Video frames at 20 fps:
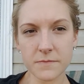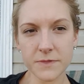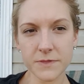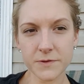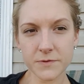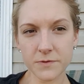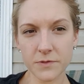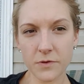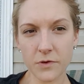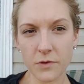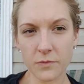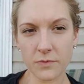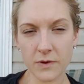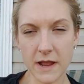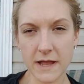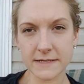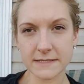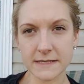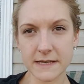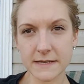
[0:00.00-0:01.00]
through the whole
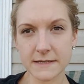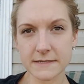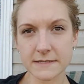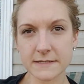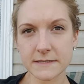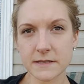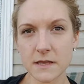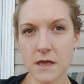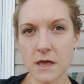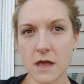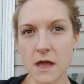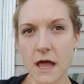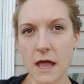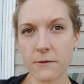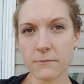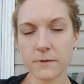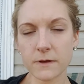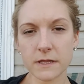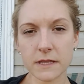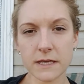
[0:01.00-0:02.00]
process. I
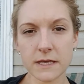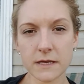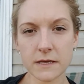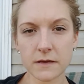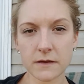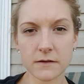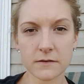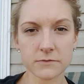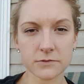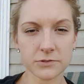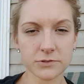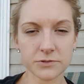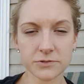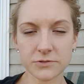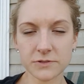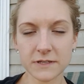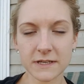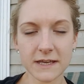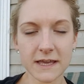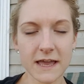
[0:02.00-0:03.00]
really
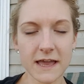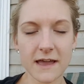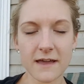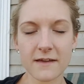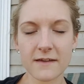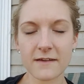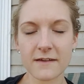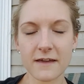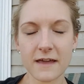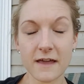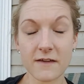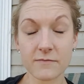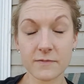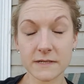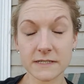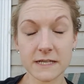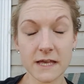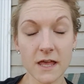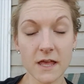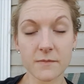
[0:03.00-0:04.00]
truly have
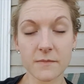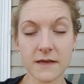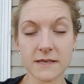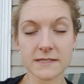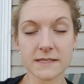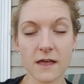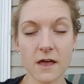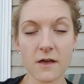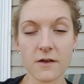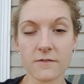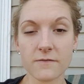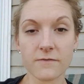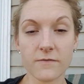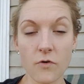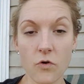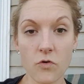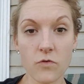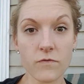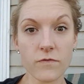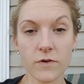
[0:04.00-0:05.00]
been telling myself
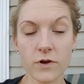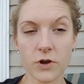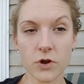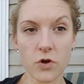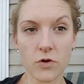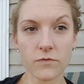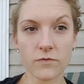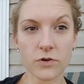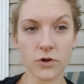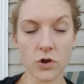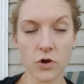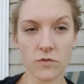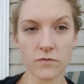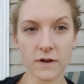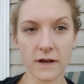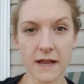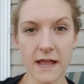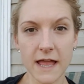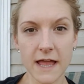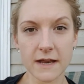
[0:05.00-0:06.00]
over and over and over
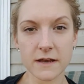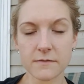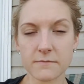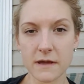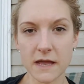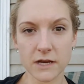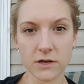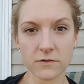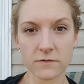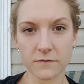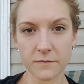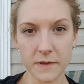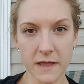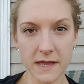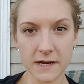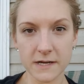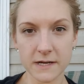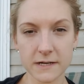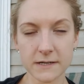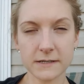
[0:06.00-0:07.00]
again, mind over
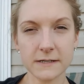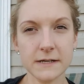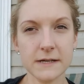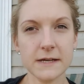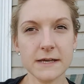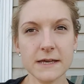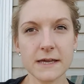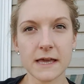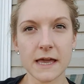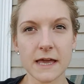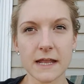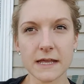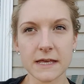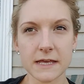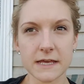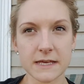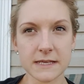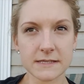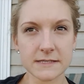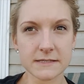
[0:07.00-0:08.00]
matter, and
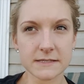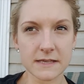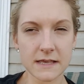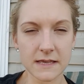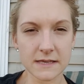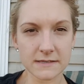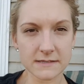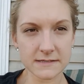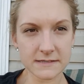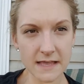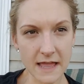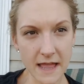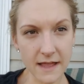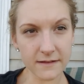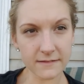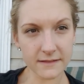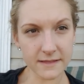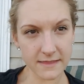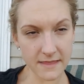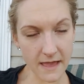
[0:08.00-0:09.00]
it is
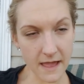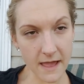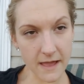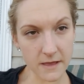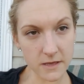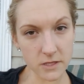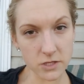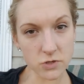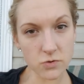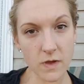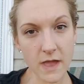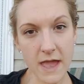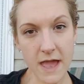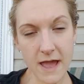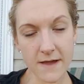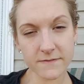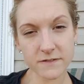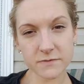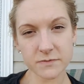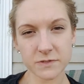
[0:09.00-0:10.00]
exactly that. You
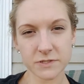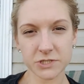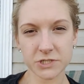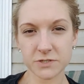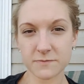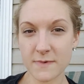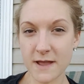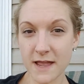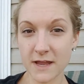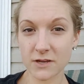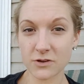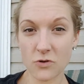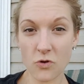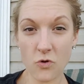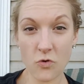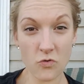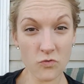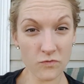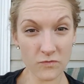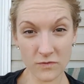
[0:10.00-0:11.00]
have to put your mind
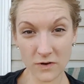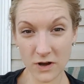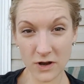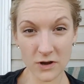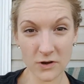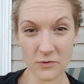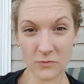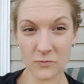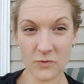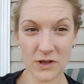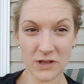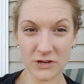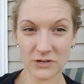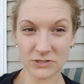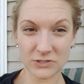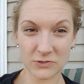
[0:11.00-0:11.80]
over what you're